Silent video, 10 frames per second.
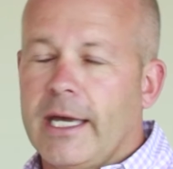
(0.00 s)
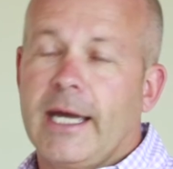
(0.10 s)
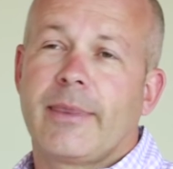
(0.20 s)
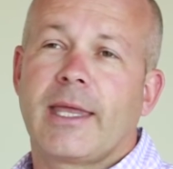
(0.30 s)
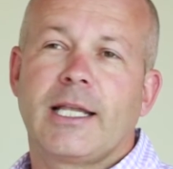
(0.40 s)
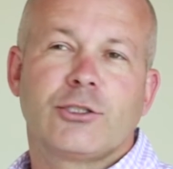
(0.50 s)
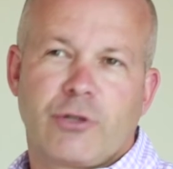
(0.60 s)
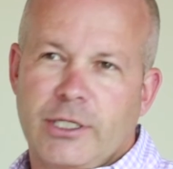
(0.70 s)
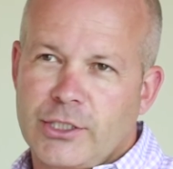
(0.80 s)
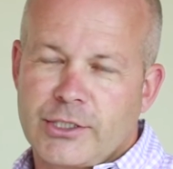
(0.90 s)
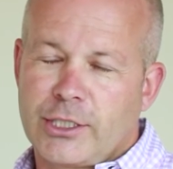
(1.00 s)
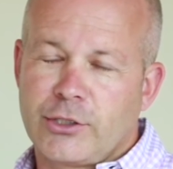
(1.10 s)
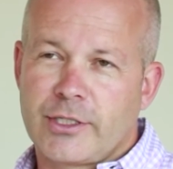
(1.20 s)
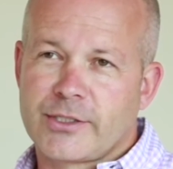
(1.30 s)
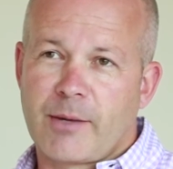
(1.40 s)
and they literally just send
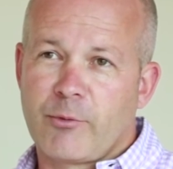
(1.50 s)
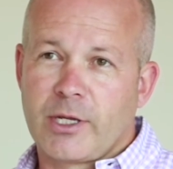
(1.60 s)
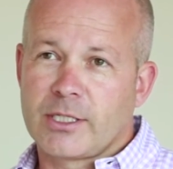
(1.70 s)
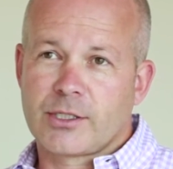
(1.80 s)
you the summaries.